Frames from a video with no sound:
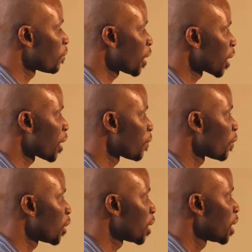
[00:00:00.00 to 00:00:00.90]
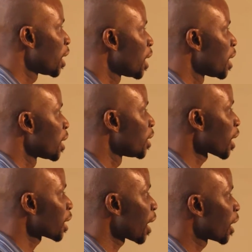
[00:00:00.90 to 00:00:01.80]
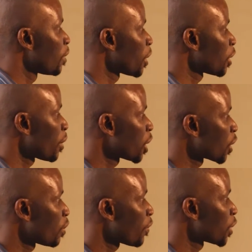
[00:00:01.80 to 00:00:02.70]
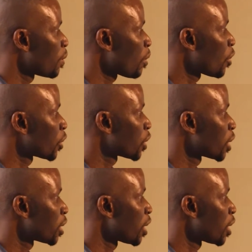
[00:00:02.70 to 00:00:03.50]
very carefully, just like in mathematics we have symbols,